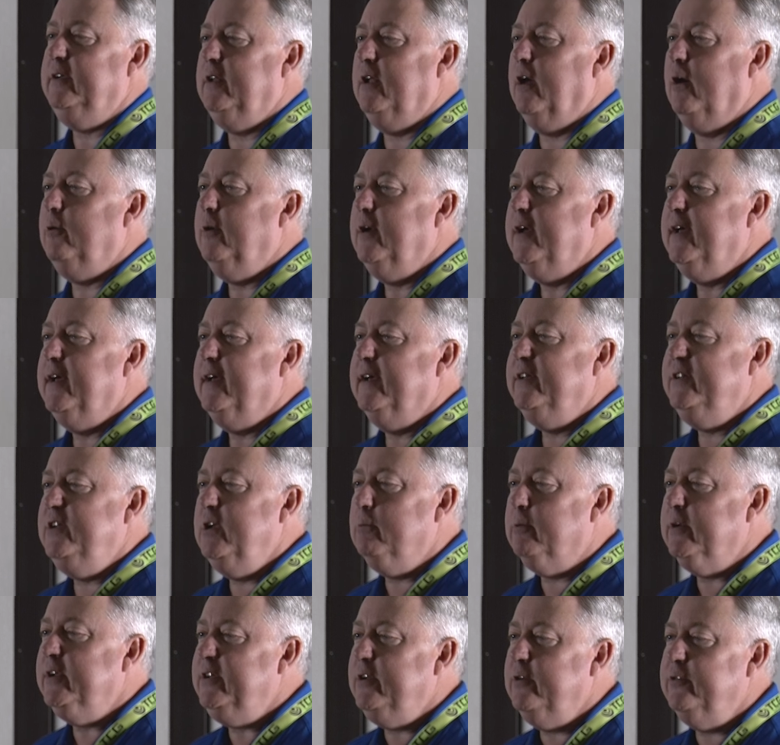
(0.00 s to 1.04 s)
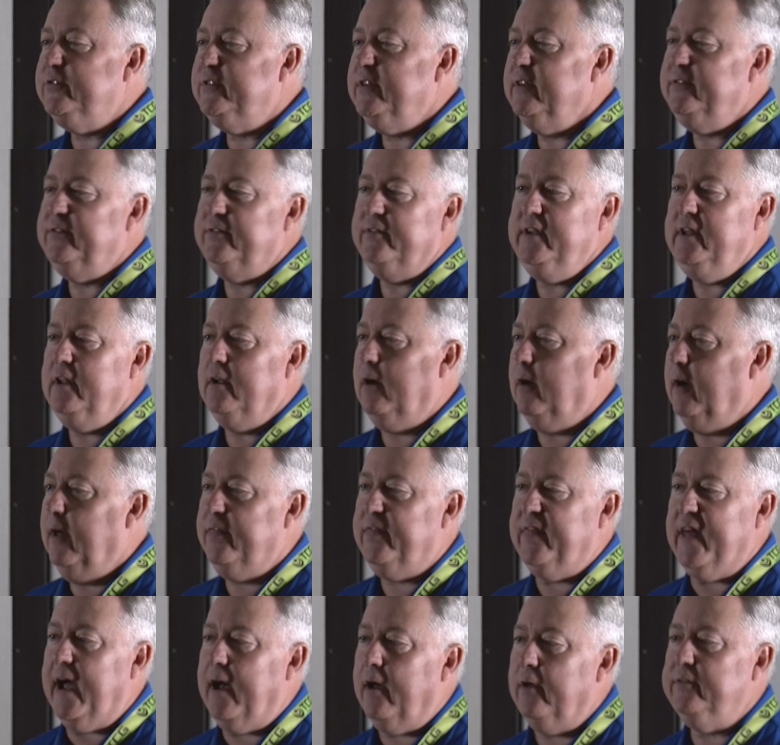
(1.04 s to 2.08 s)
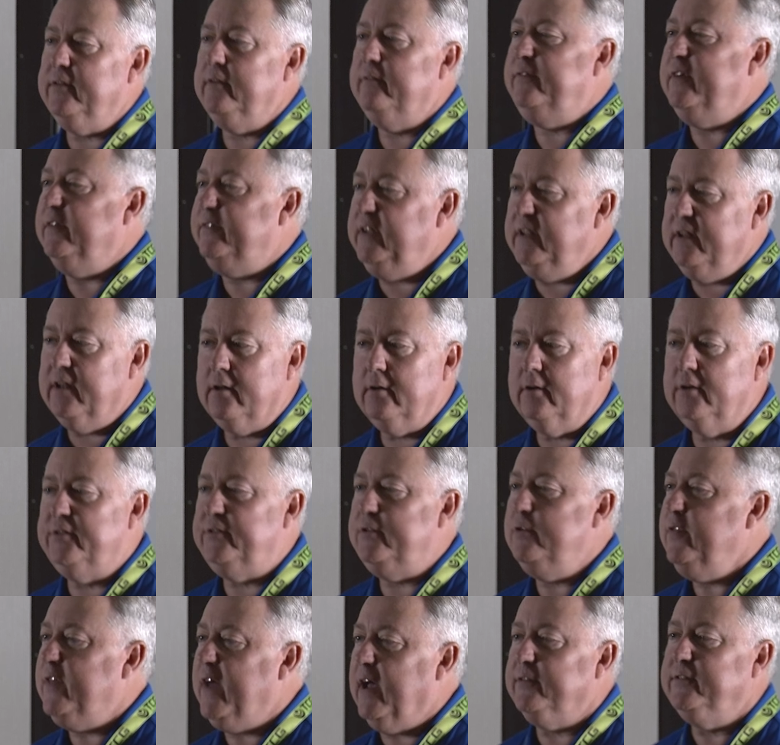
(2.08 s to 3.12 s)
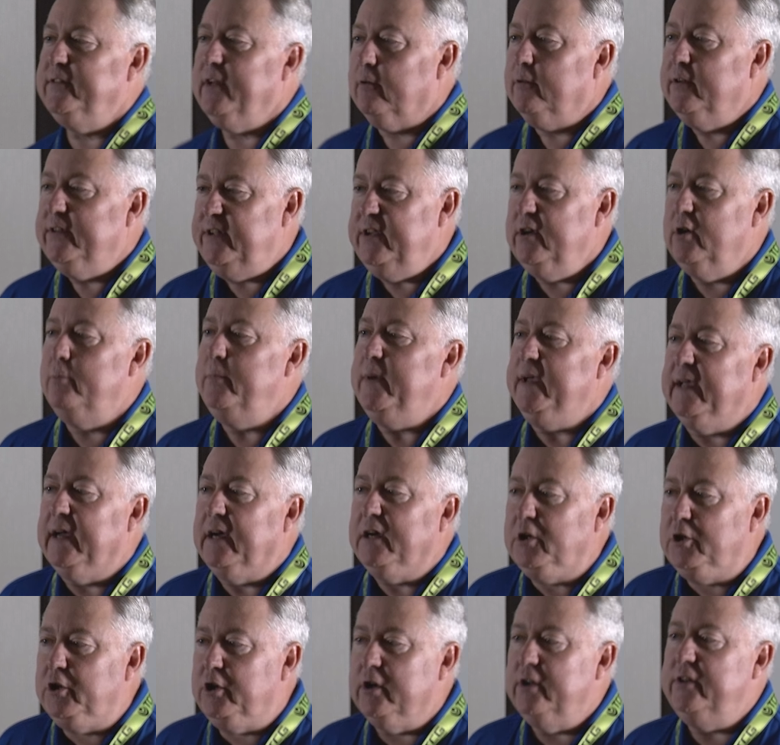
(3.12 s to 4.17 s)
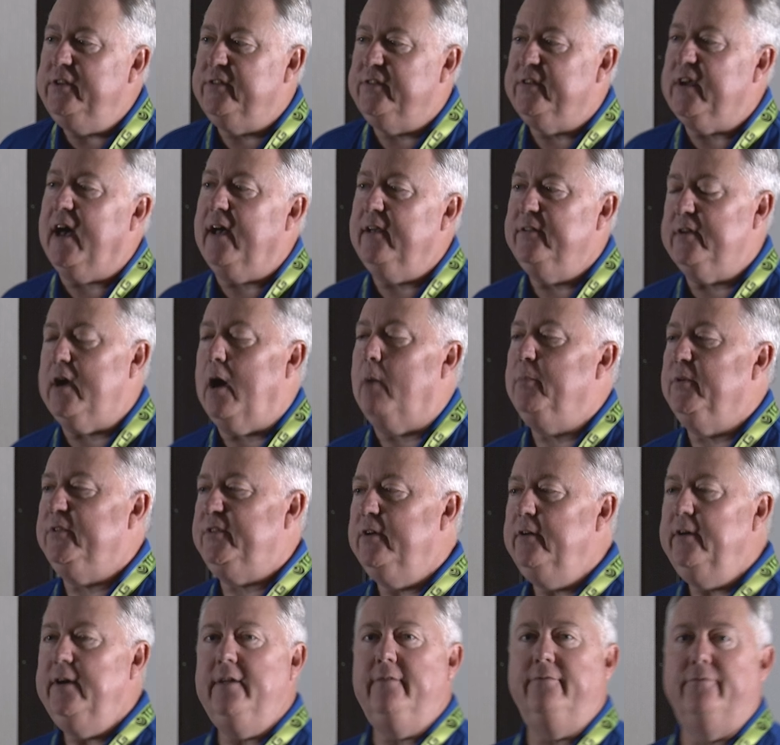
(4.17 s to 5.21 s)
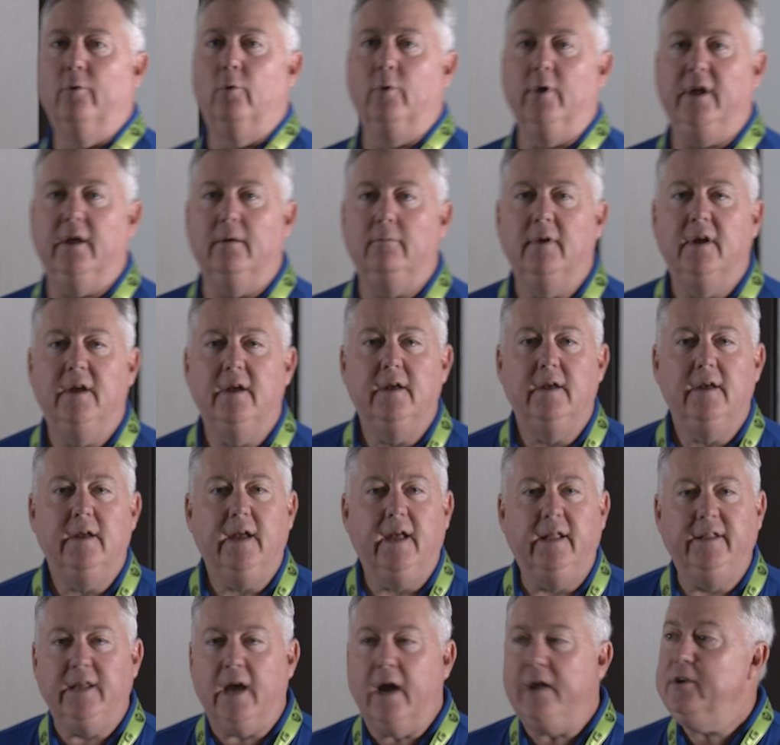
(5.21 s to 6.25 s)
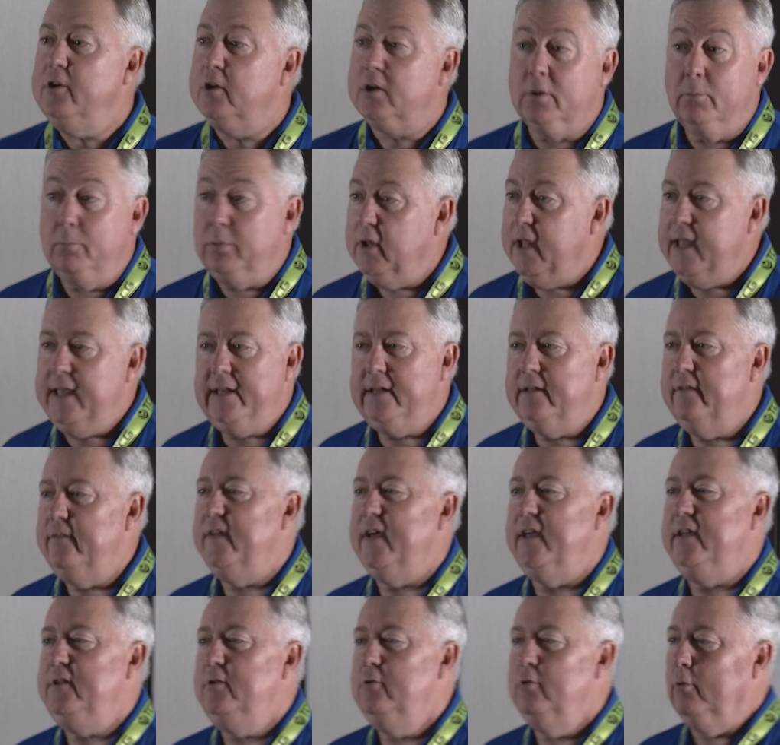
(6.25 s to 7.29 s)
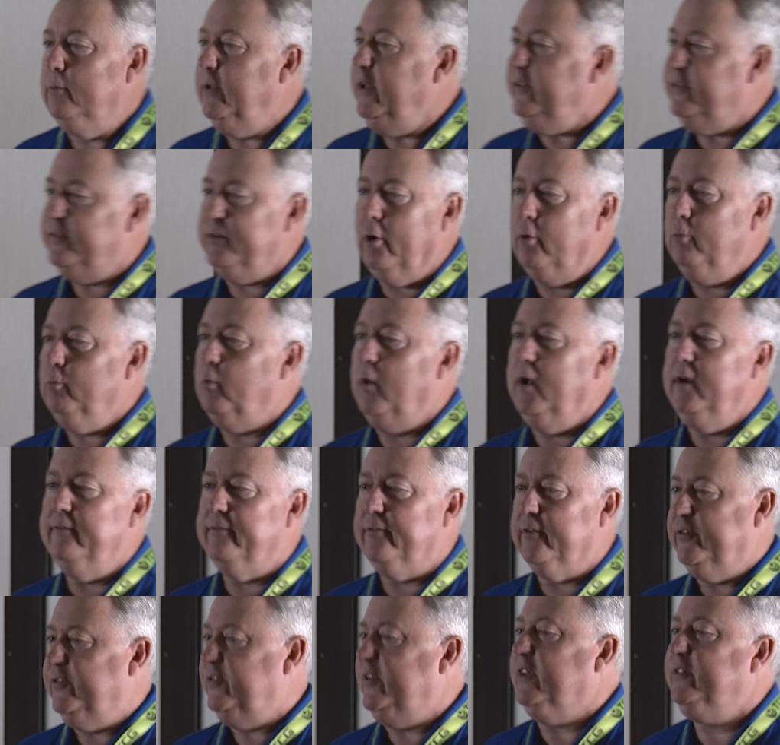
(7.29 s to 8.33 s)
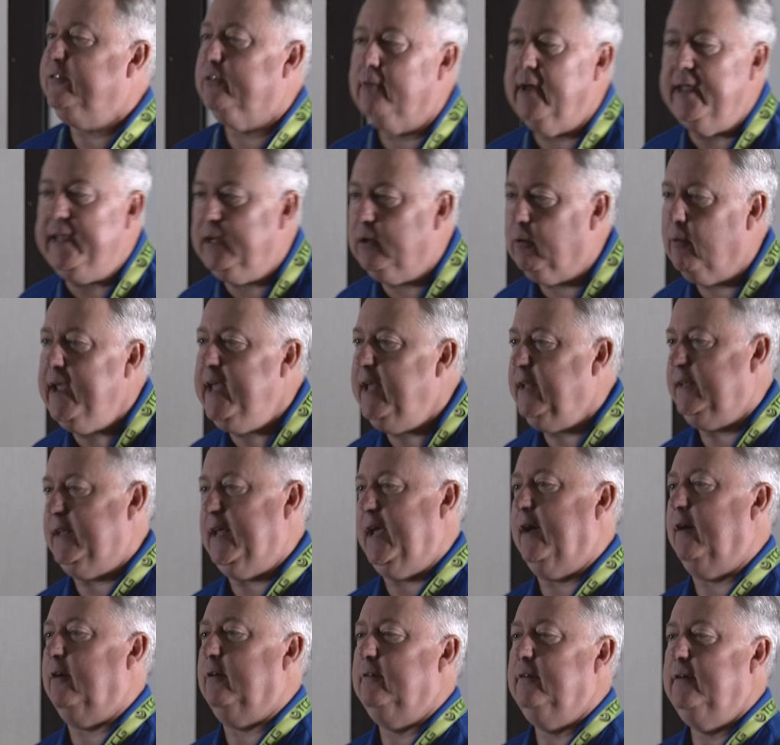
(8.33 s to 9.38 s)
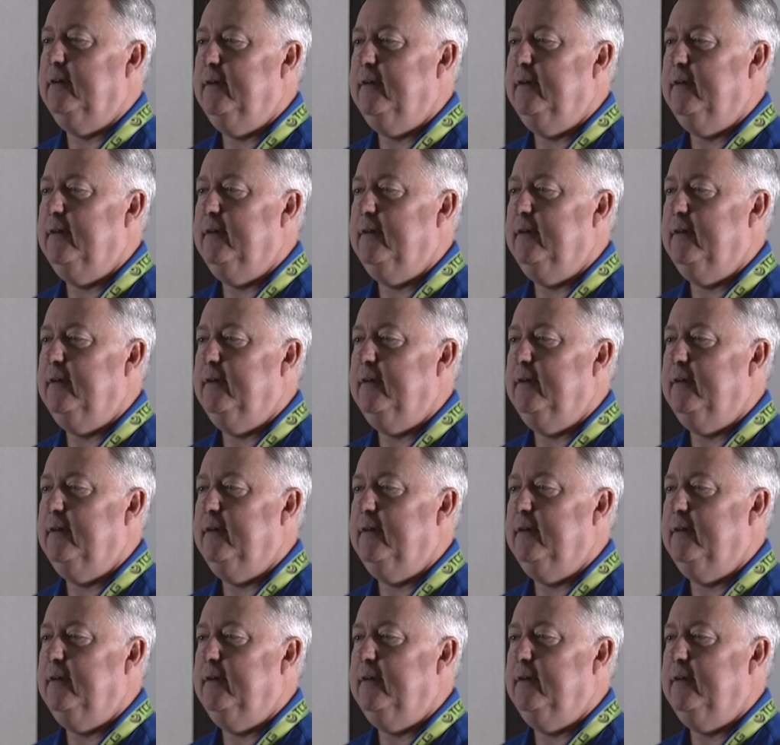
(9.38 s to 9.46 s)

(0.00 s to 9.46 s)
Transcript: You know, you were used to, you know, $1,000, $1,500, $2,000 deal being a good size opportunity for you, and now you're complaining that you only sold one for $6,000 or $8,000 now.